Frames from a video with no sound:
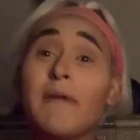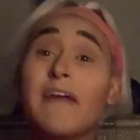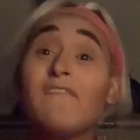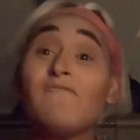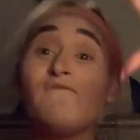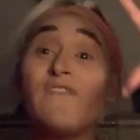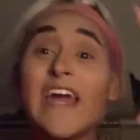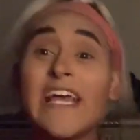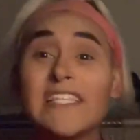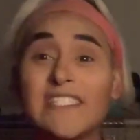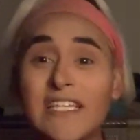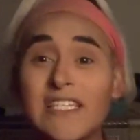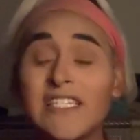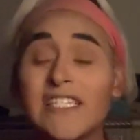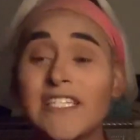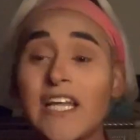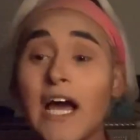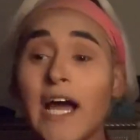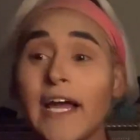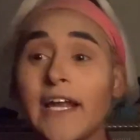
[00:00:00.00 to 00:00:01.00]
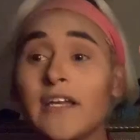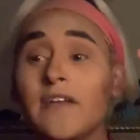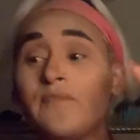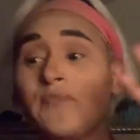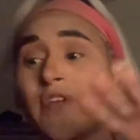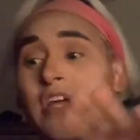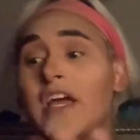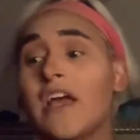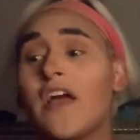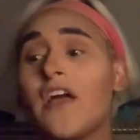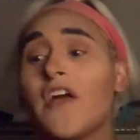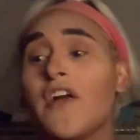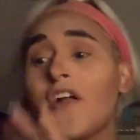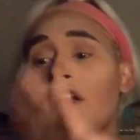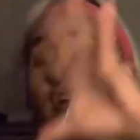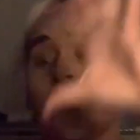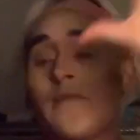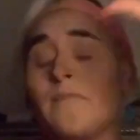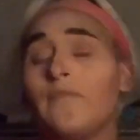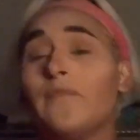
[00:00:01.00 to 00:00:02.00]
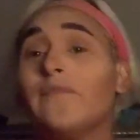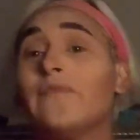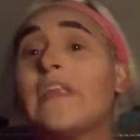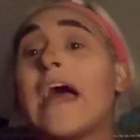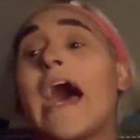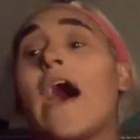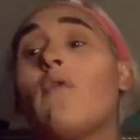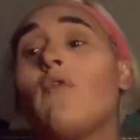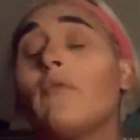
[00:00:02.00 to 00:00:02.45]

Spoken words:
face is done, now